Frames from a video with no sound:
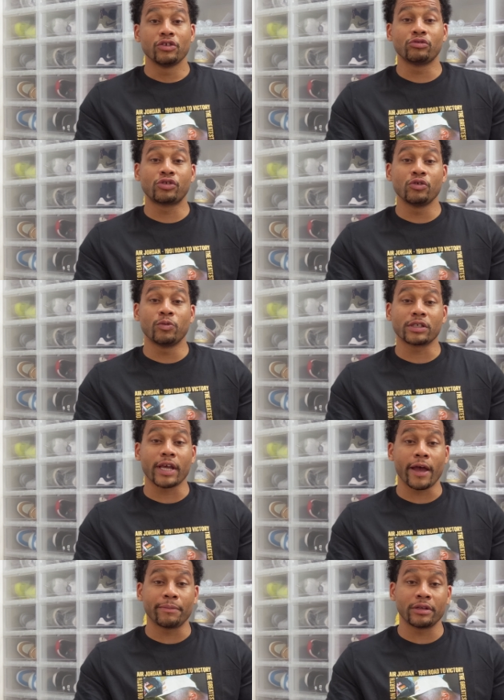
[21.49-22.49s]
YouTube,
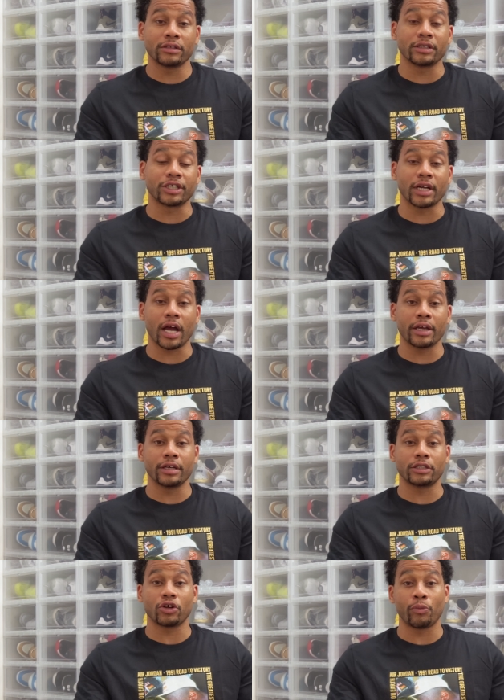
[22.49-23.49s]
what's happening? It's your guy
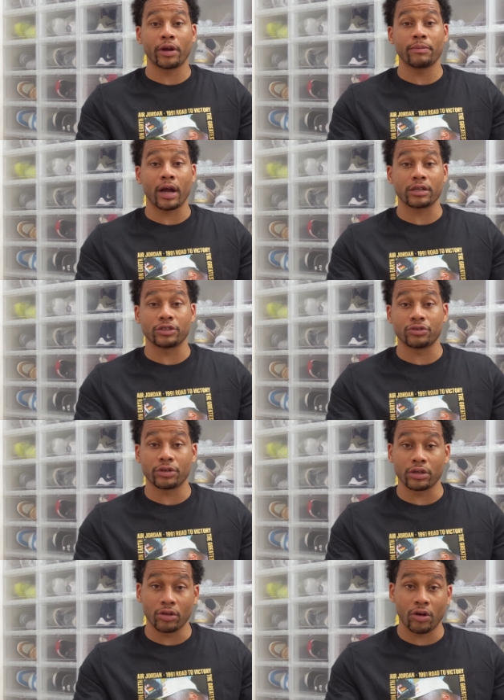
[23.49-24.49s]
Hitch. Hope everybody's
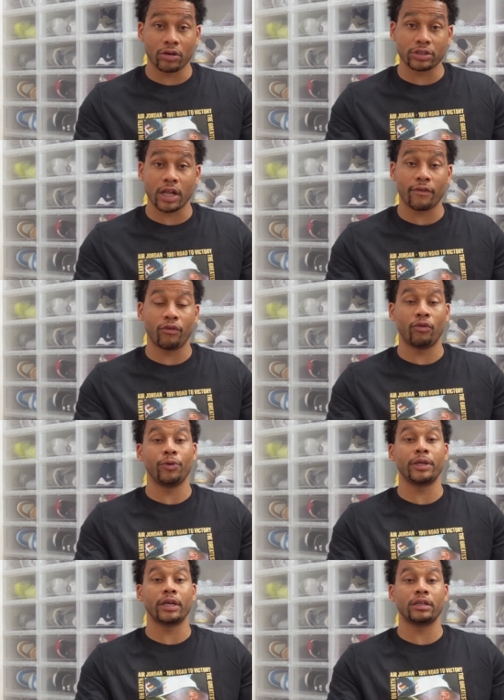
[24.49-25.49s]
enjoying their long July 4th
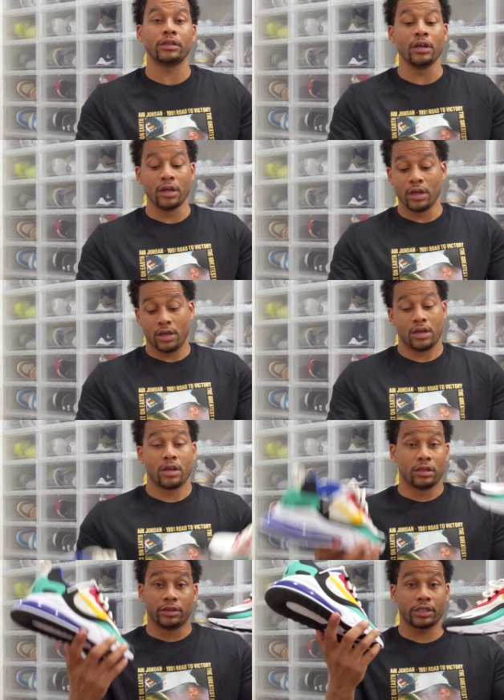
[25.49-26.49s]
weekend.
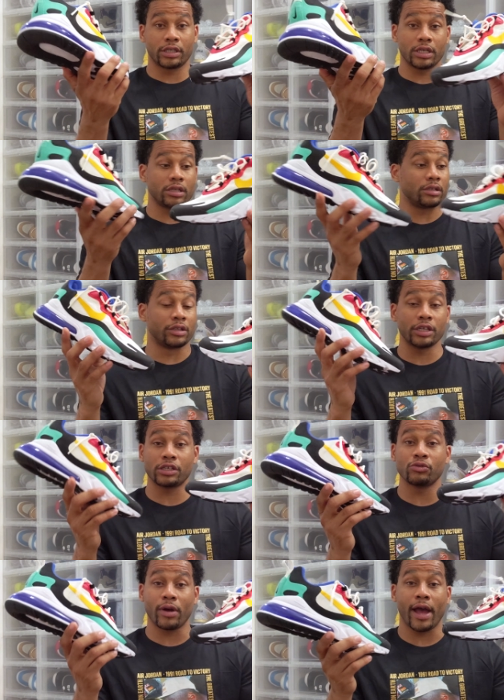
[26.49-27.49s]
This is it.
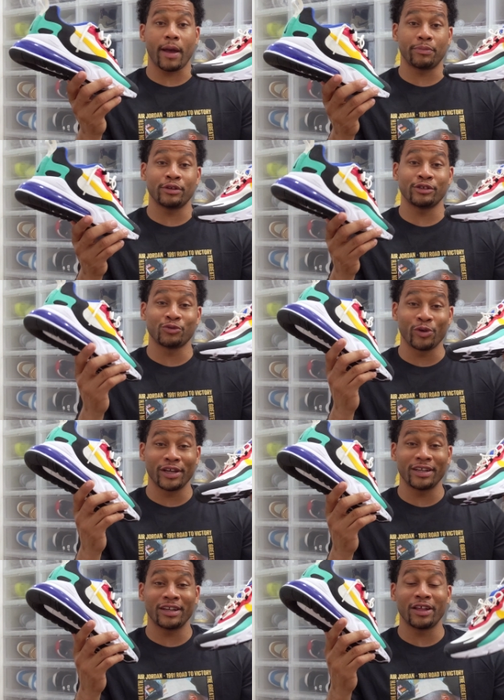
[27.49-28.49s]
This is what happens
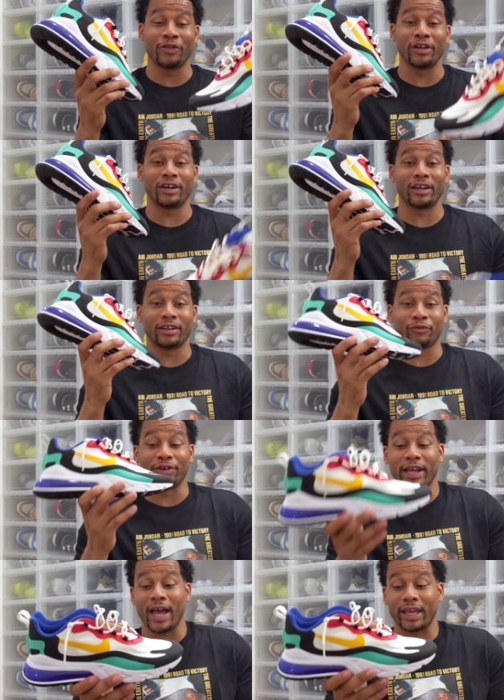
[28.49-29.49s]
when the
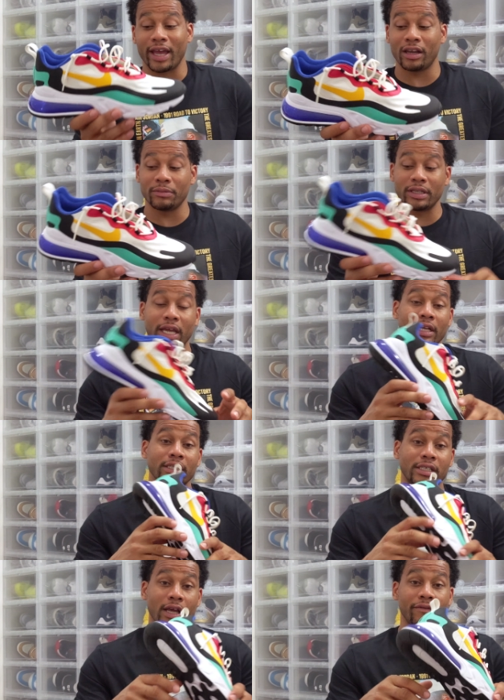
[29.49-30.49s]
React Element
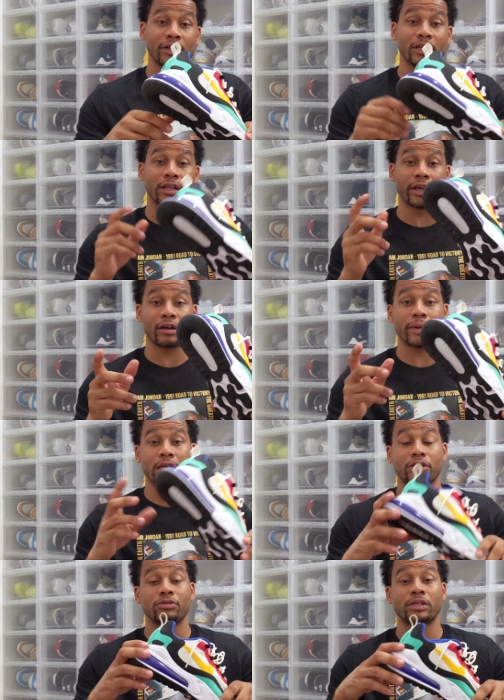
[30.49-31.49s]
87 and the Air
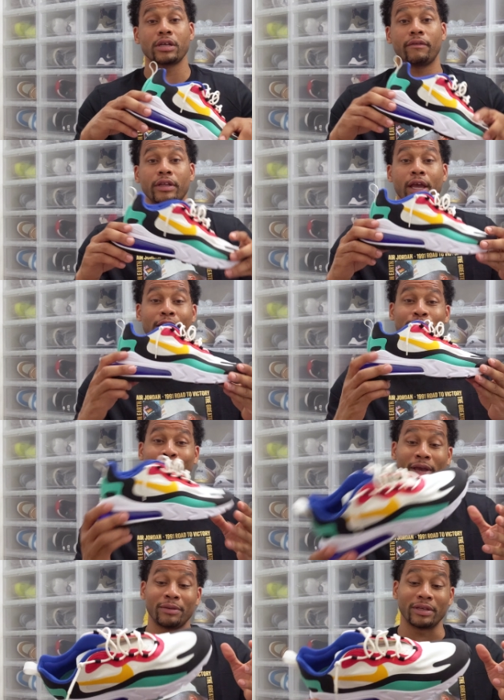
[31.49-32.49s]
Max 270 has a
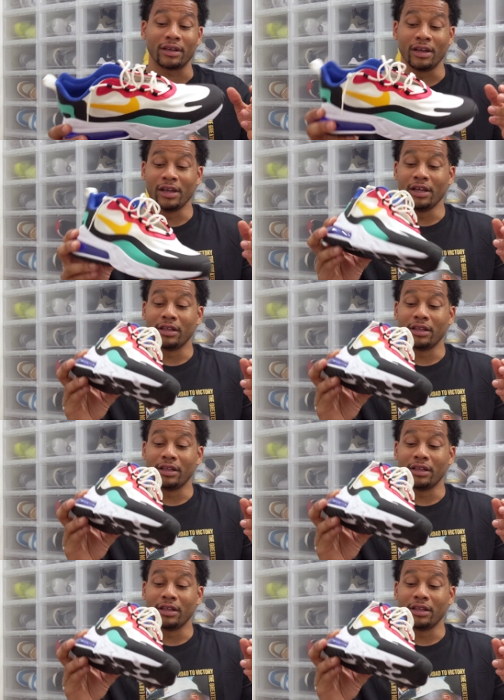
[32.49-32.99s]
baby.